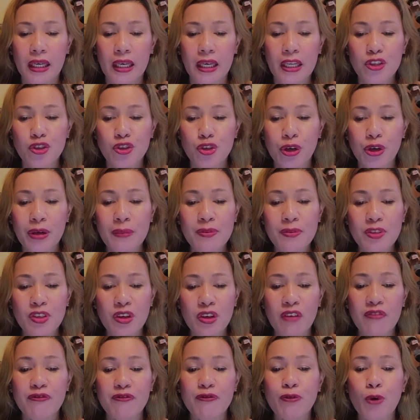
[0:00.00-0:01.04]
In terms
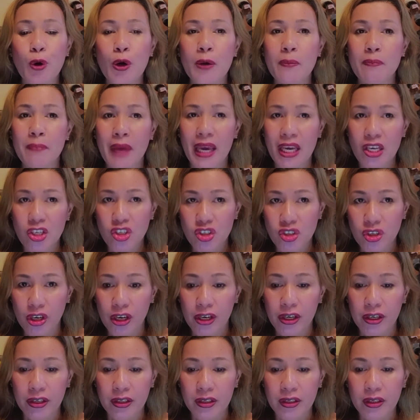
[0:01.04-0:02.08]
of
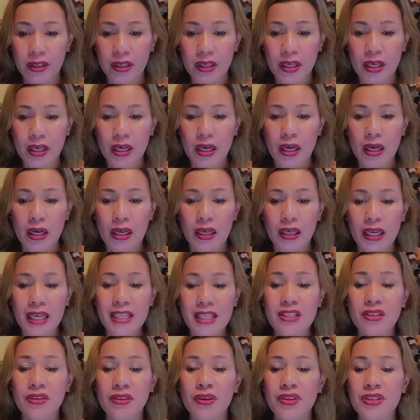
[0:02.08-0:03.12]
formation,
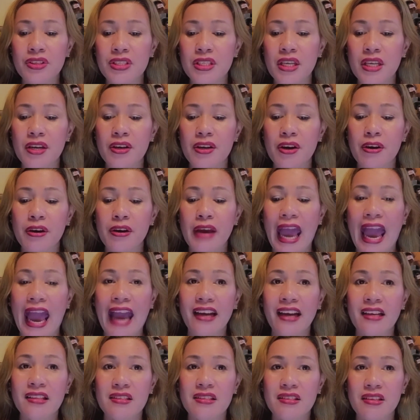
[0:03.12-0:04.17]
let's consider
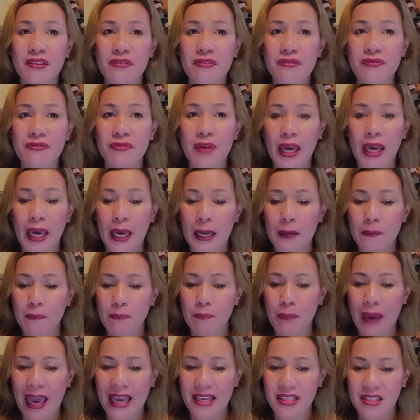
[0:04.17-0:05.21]
active and
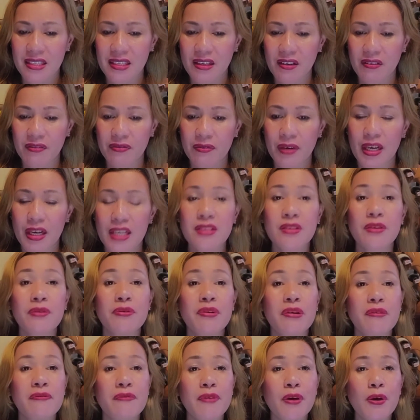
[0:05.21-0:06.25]
passive. As a
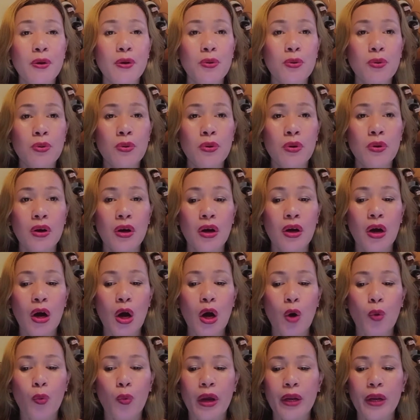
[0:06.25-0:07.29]
review,
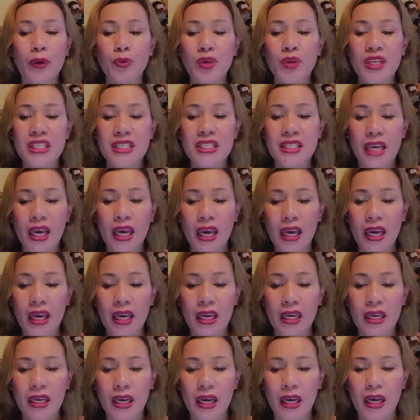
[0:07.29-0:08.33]
when we
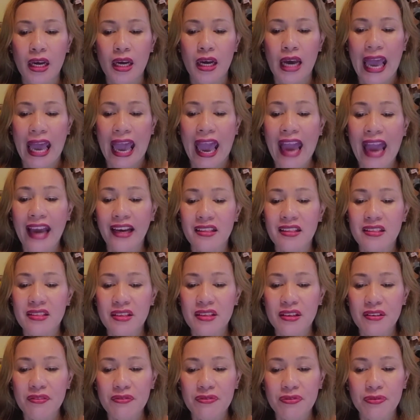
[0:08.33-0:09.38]
say
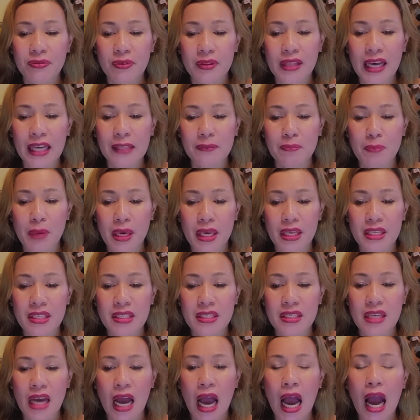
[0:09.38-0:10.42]
active, that
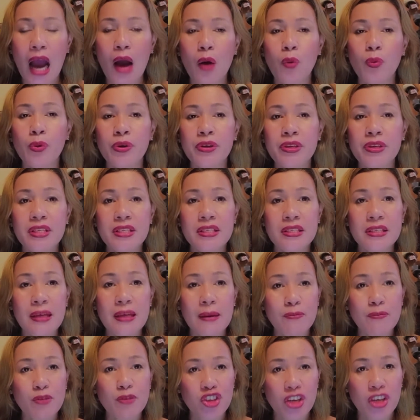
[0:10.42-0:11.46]
means our
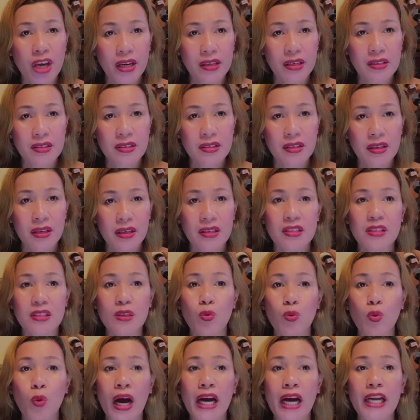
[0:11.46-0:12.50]
subject is
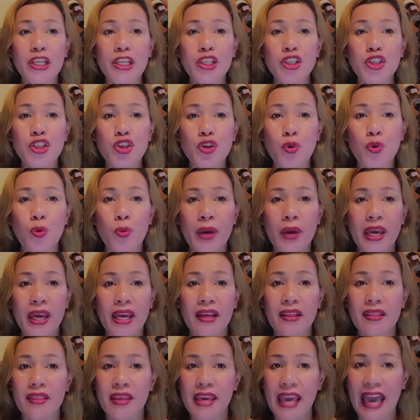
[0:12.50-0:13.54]
the one
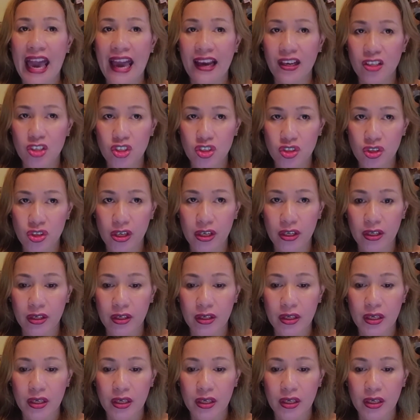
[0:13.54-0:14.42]
doing the action.